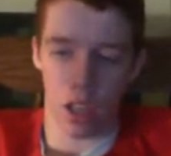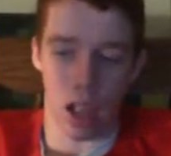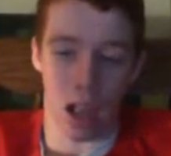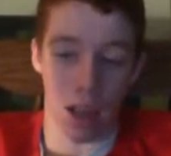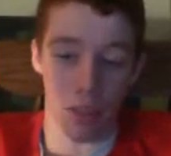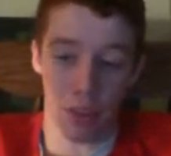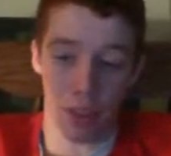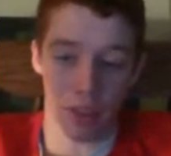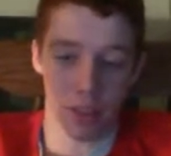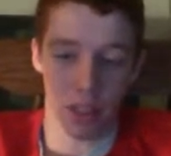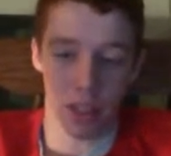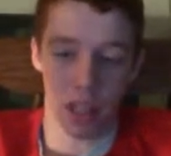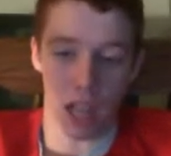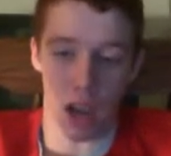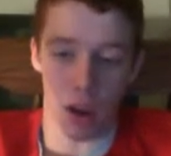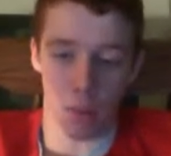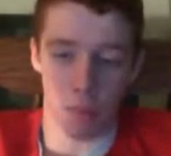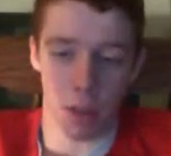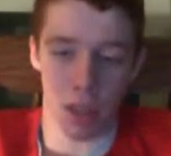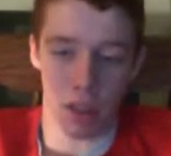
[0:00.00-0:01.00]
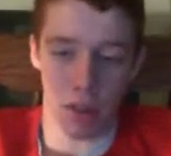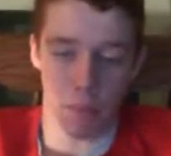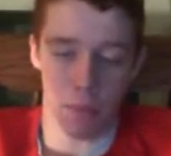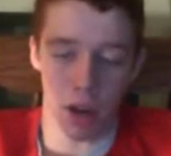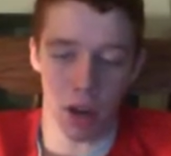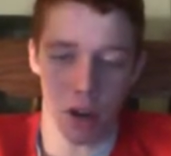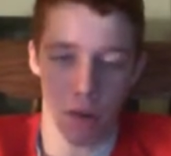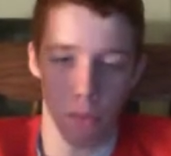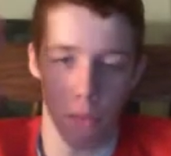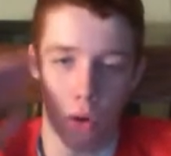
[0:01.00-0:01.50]
I think that that would be the
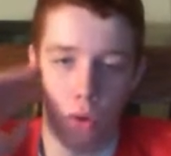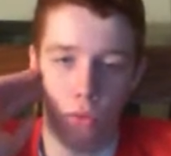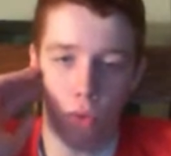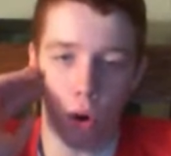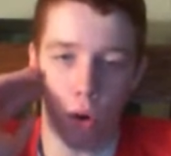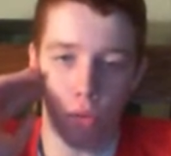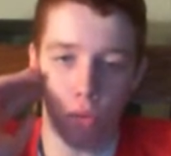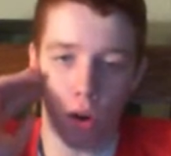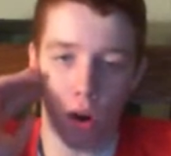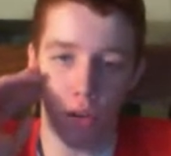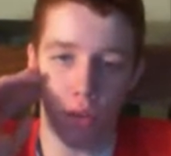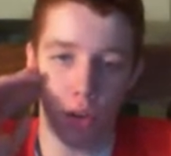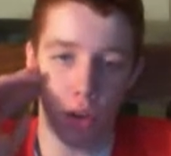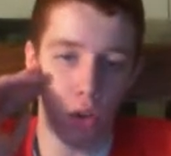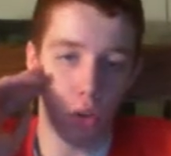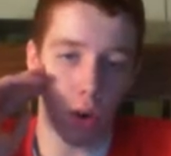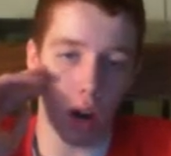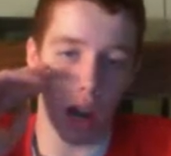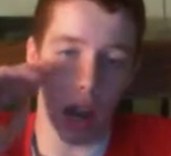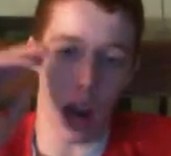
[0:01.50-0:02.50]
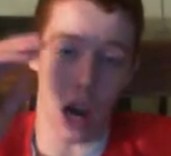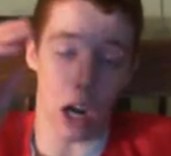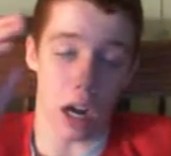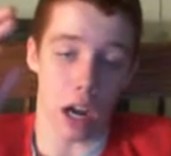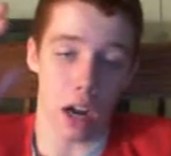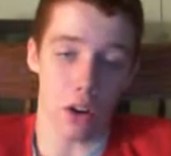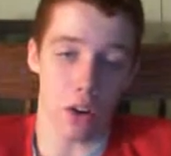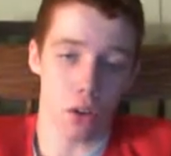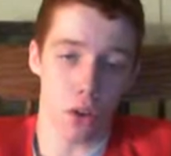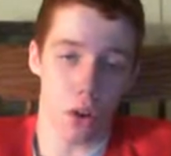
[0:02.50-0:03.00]
better move overall for Dwight Howard.
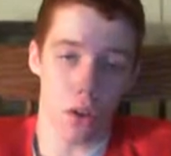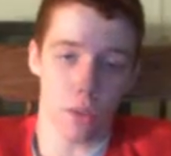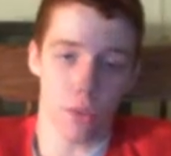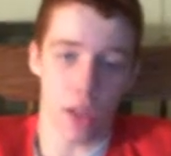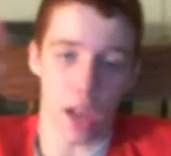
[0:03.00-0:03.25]
I don't know if